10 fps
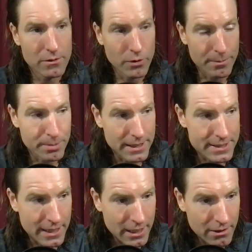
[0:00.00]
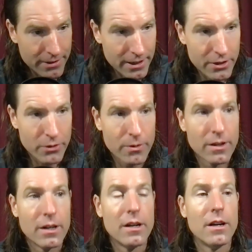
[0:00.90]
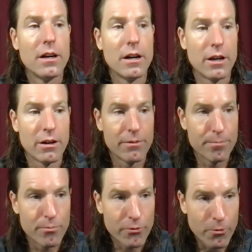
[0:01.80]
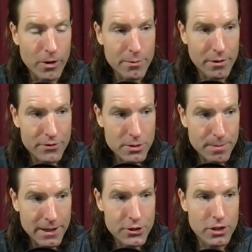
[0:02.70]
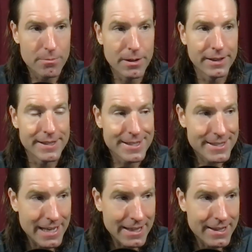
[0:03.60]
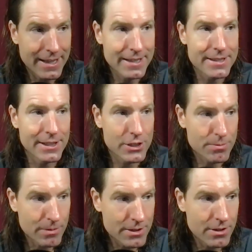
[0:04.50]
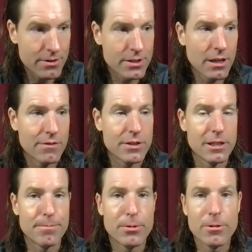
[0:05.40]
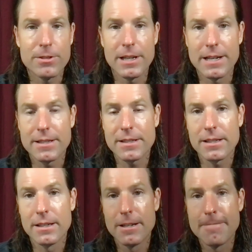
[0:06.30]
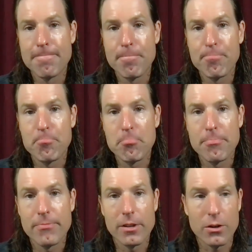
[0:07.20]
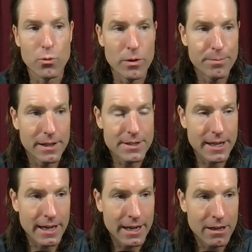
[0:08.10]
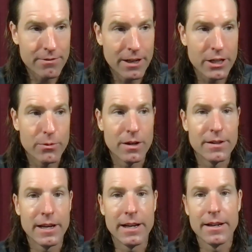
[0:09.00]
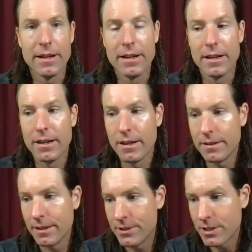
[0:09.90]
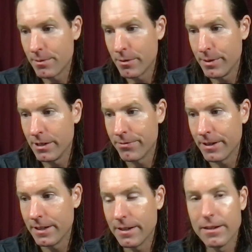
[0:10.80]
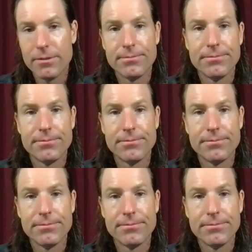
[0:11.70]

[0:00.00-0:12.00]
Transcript: We place higher value on our freedom of speech and ability to say things and express ourselves and to protest. We place a higher value on that than somebody being offended.